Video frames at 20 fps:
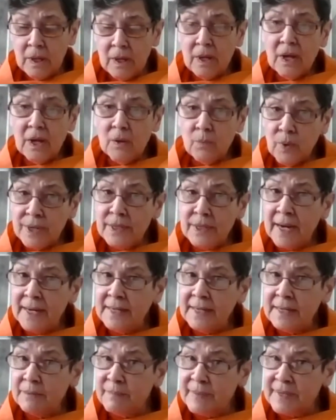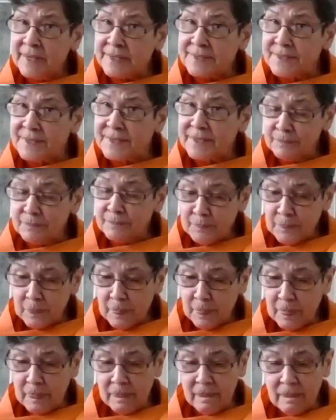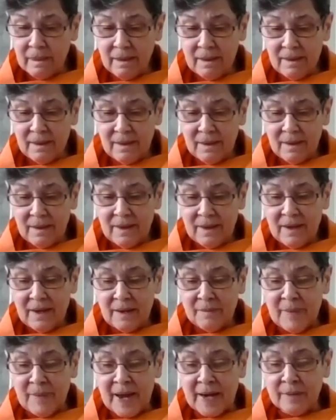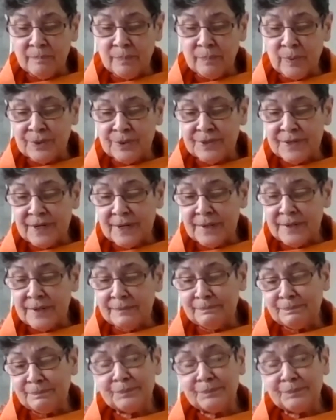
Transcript: And one night he missed, and Madame Bose said